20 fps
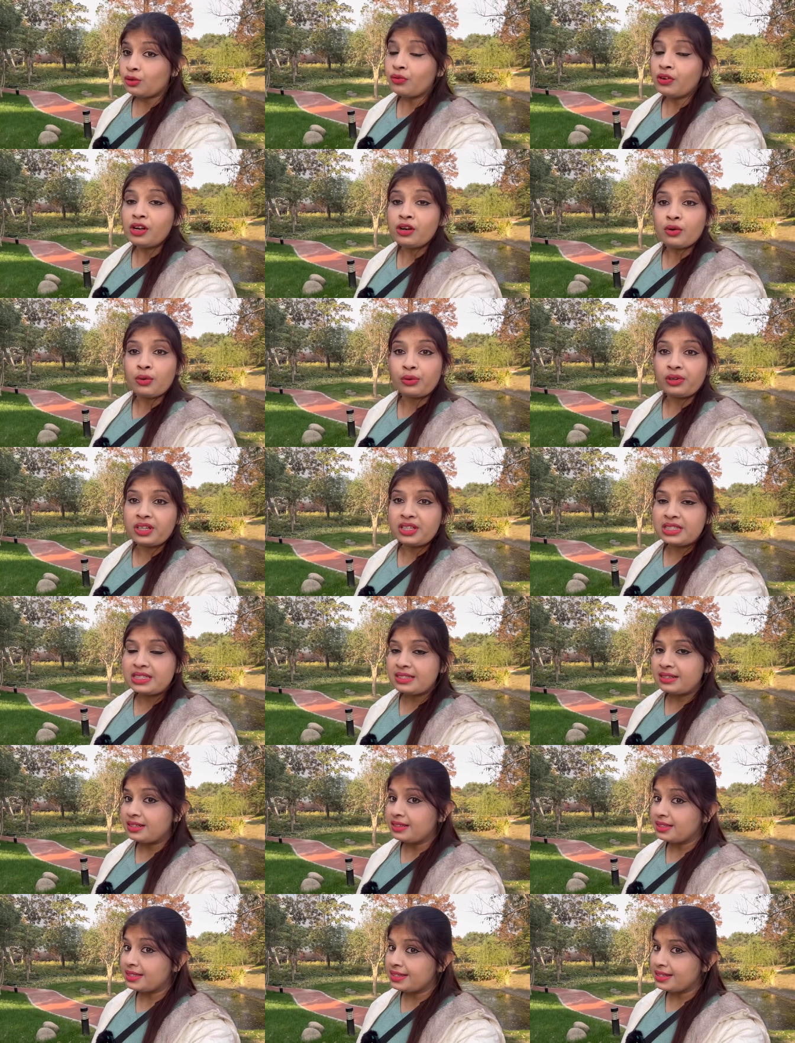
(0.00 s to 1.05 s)
you will
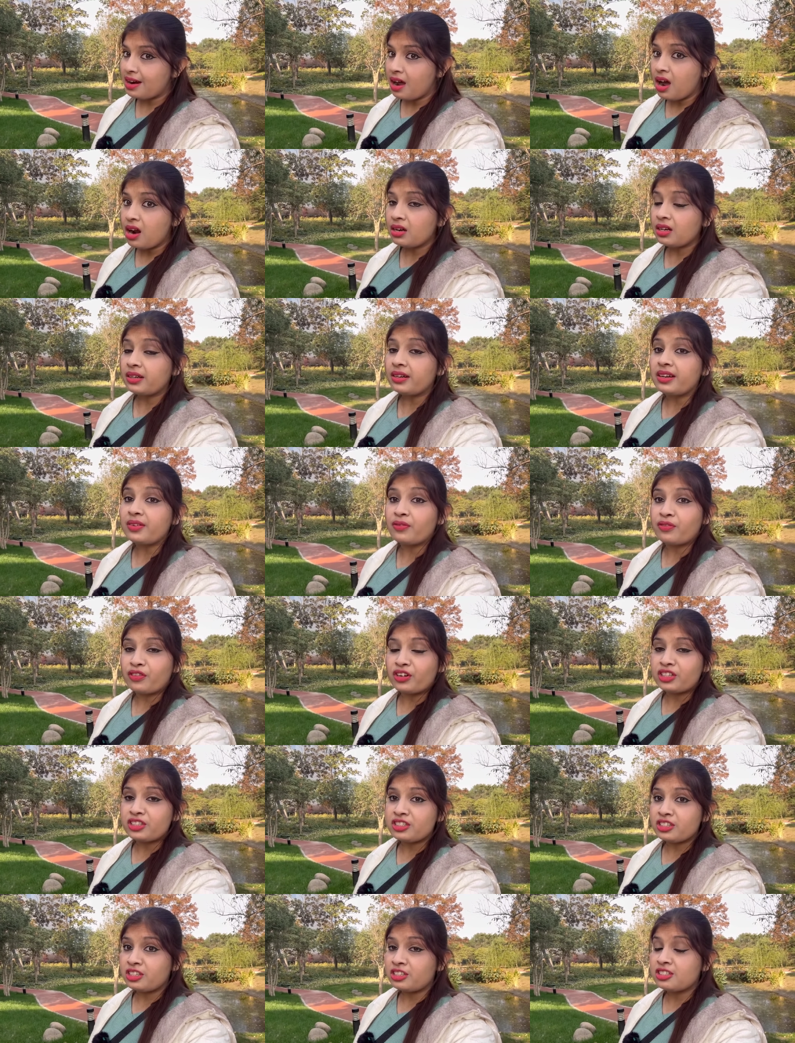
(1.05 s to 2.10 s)
notice a stark
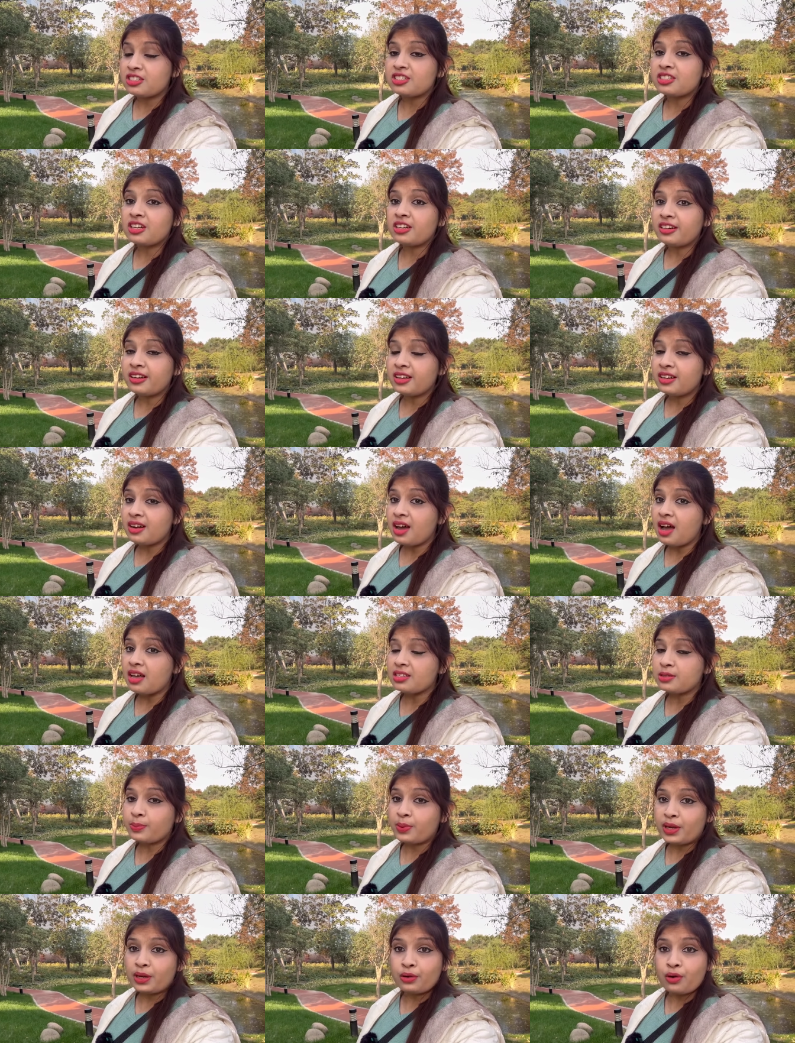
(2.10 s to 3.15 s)
difference in certain
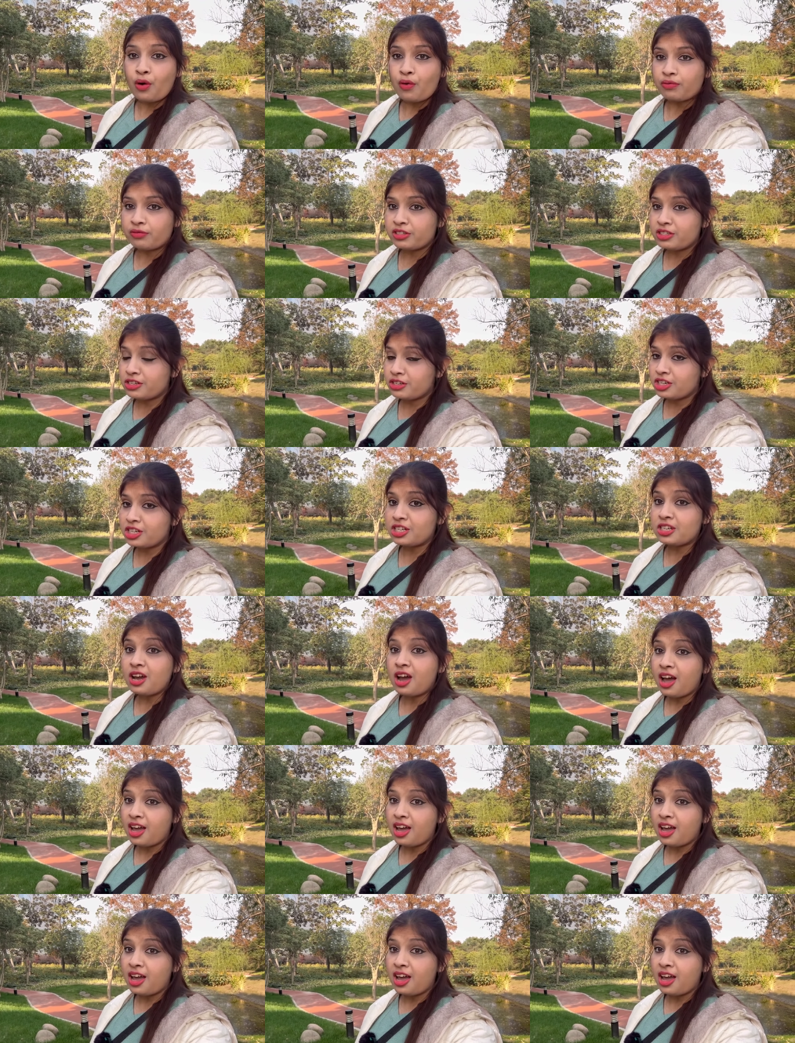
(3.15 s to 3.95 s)
aspect of street